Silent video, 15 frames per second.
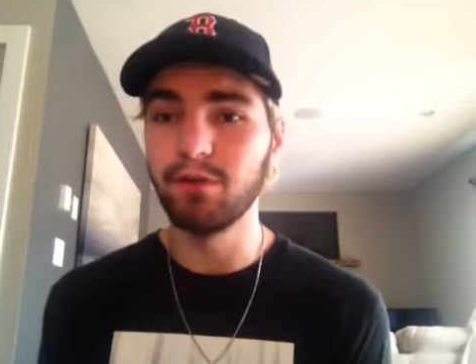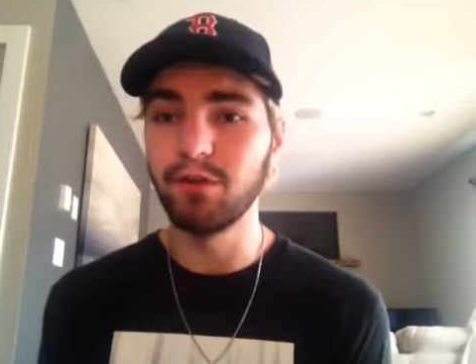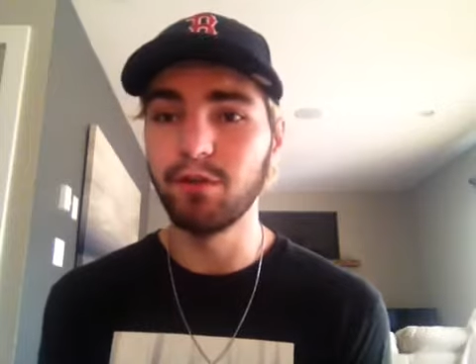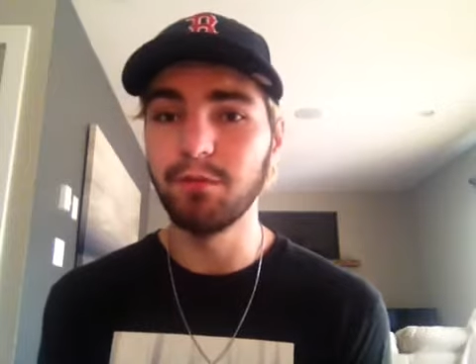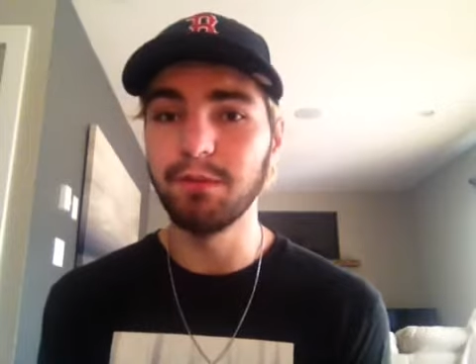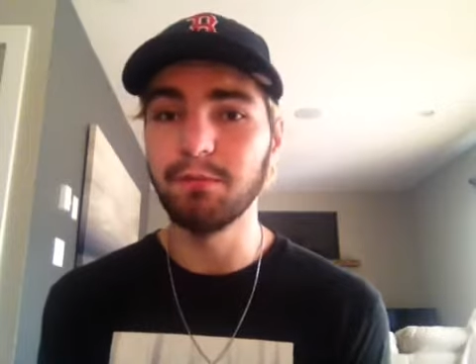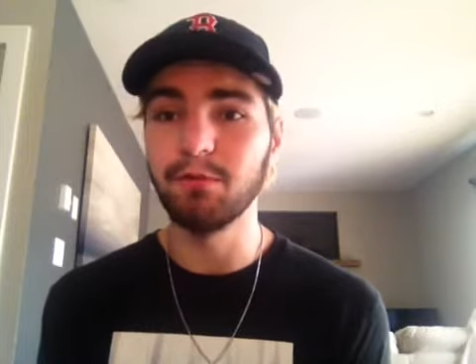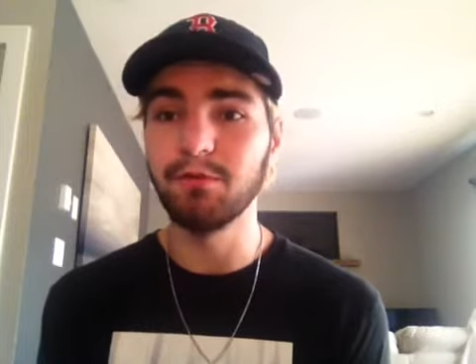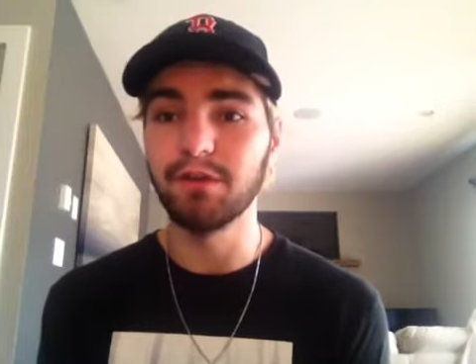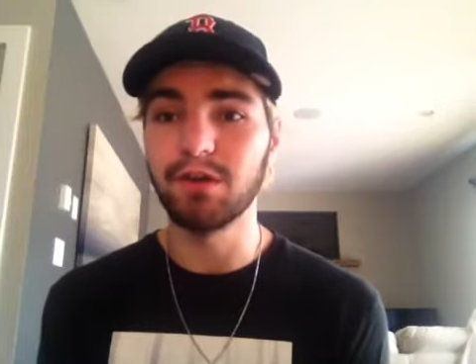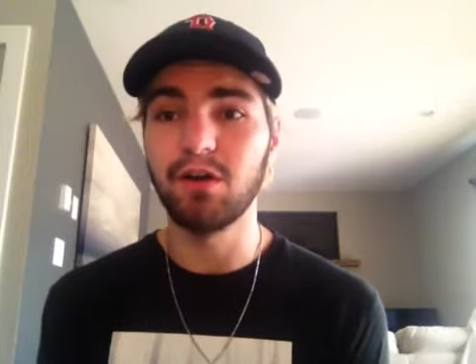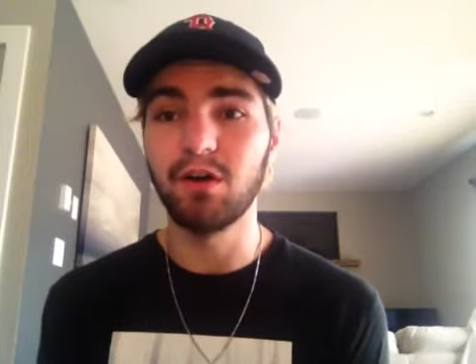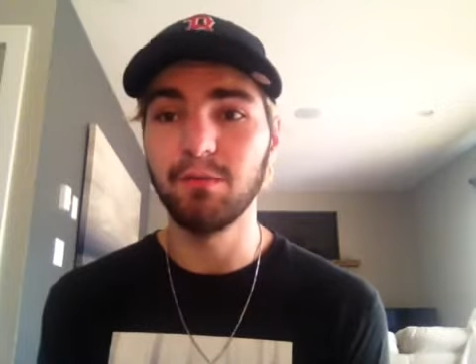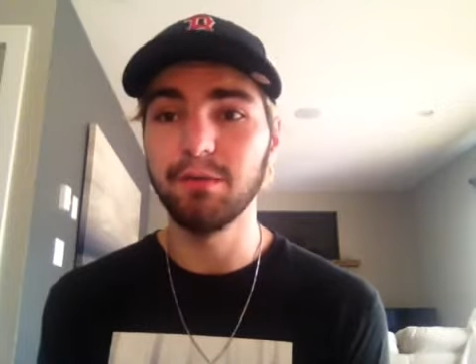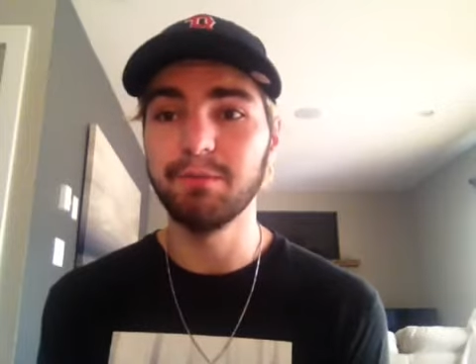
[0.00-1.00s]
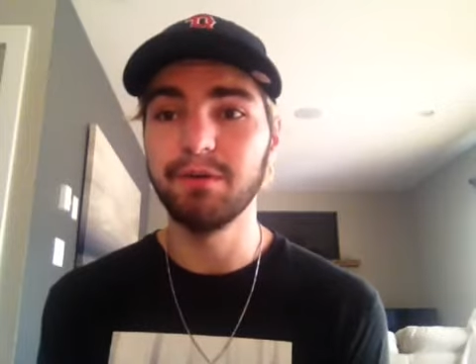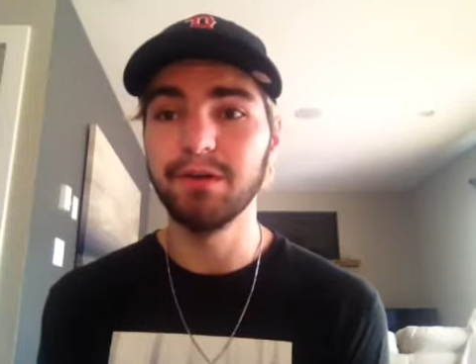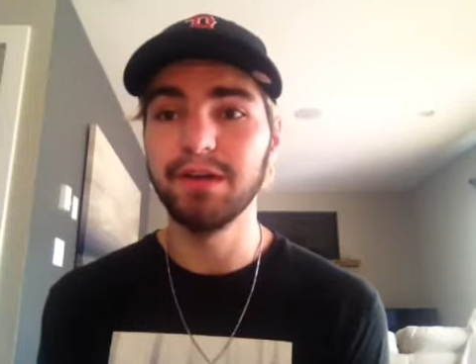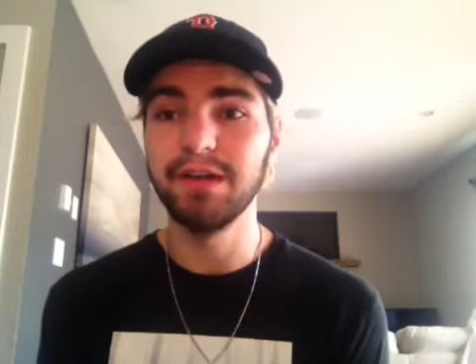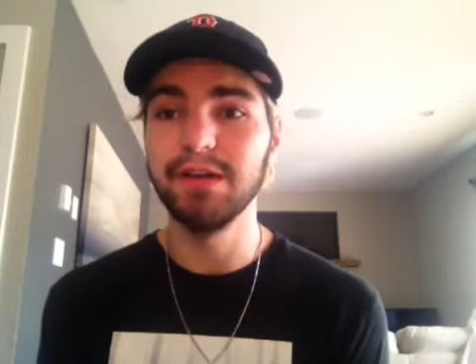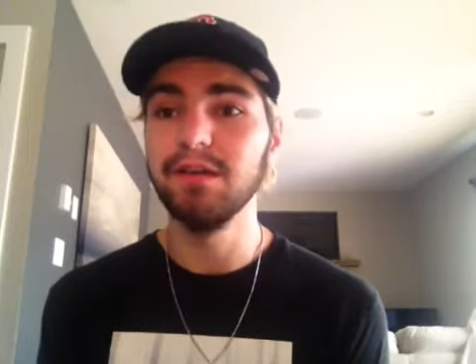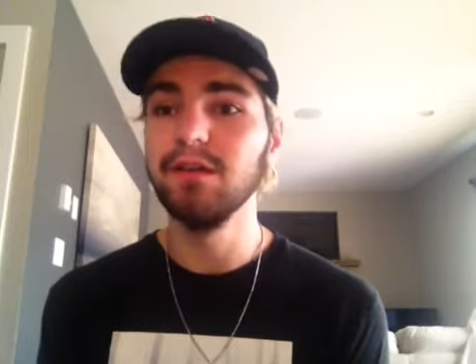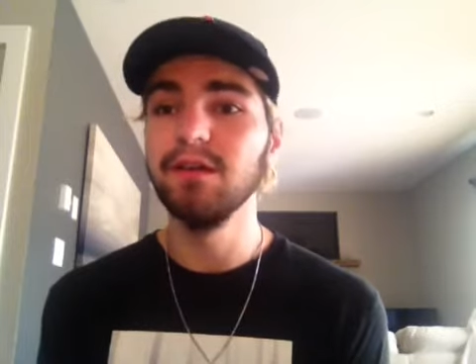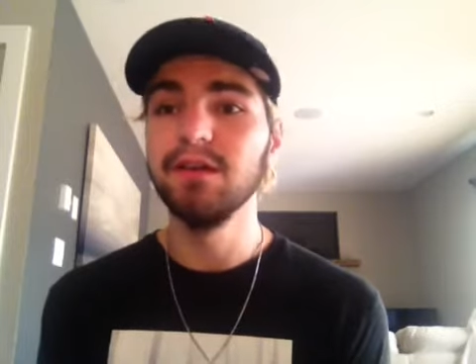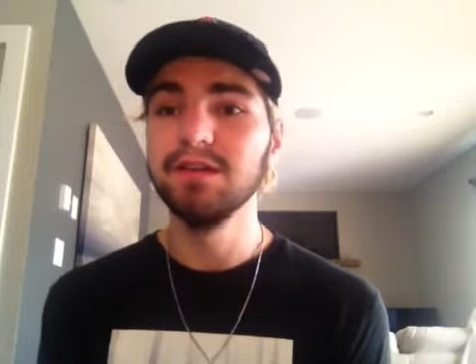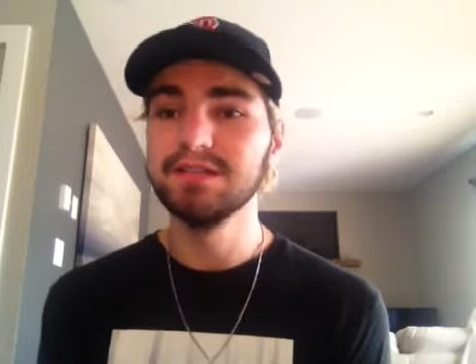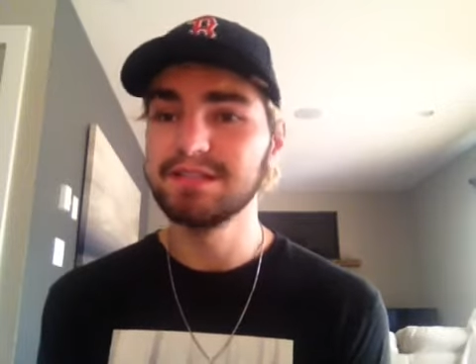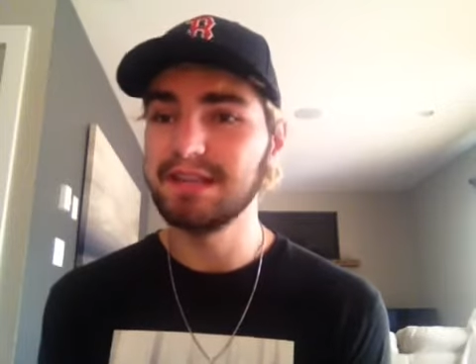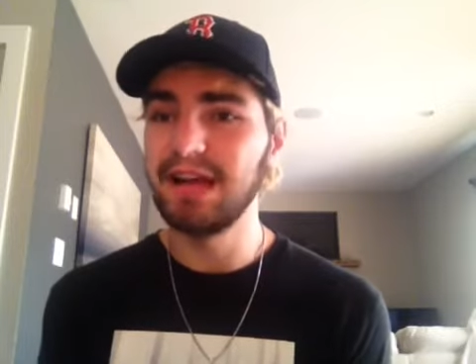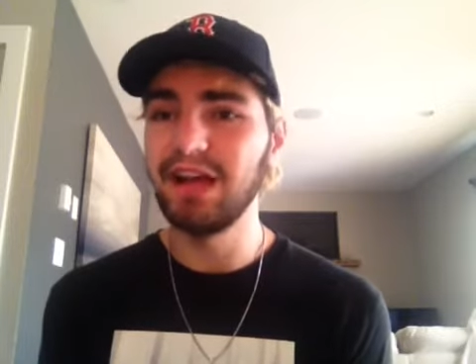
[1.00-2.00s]
a little bit more of a comic booky
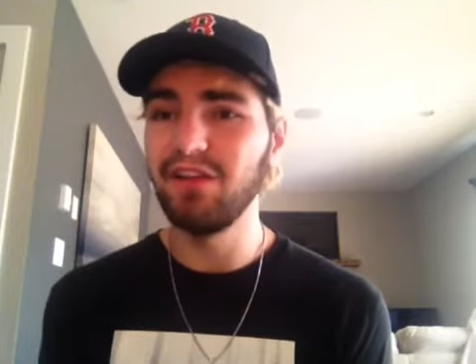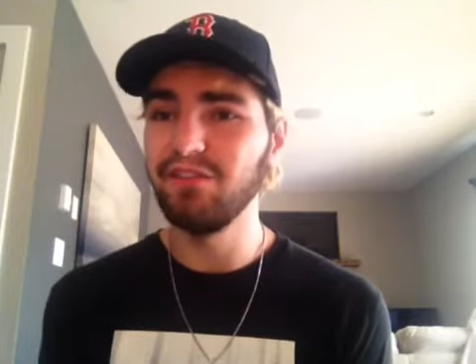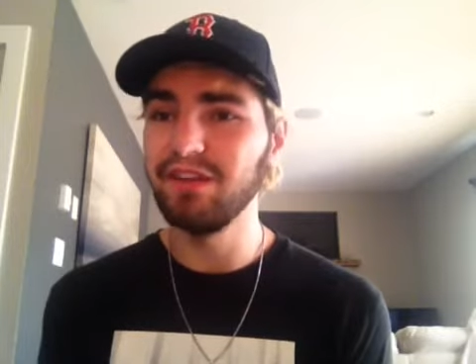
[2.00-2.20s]
style